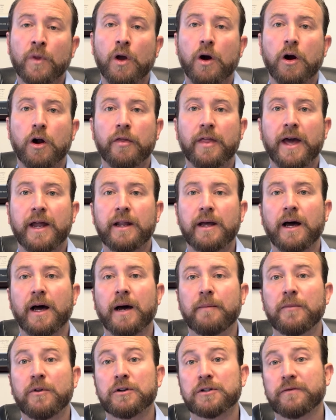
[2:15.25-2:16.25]
are that
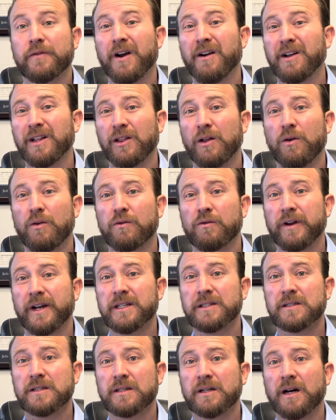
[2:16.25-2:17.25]
um, there's very low
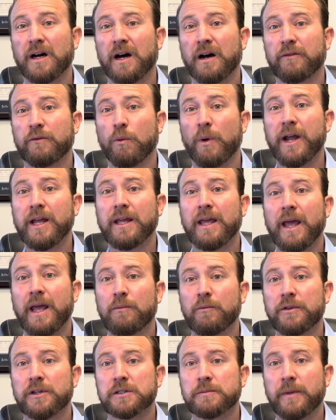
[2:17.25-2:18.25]
risk of weight gain
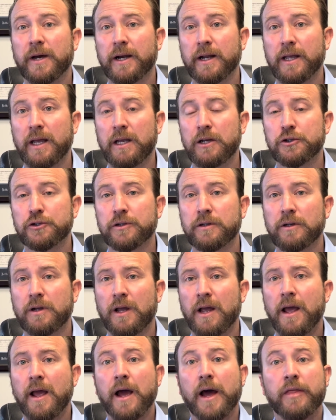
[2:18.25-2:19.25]
with this medication,
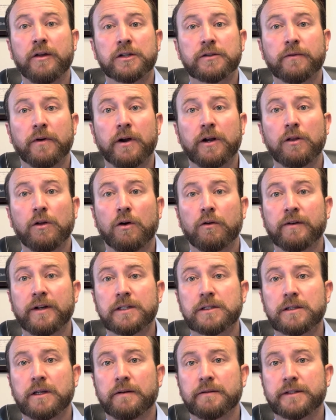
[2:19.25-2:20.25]
and there's very low
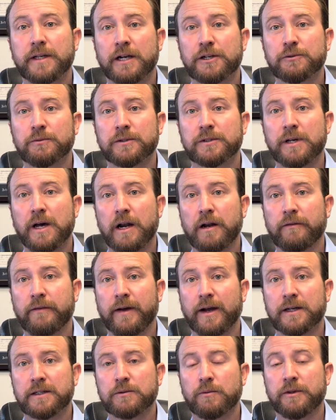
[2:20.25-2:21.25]
risk of sexual side
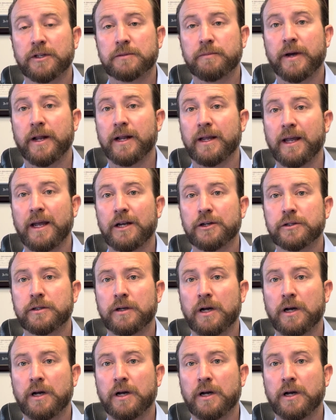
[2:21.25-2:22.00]
effects with this medication,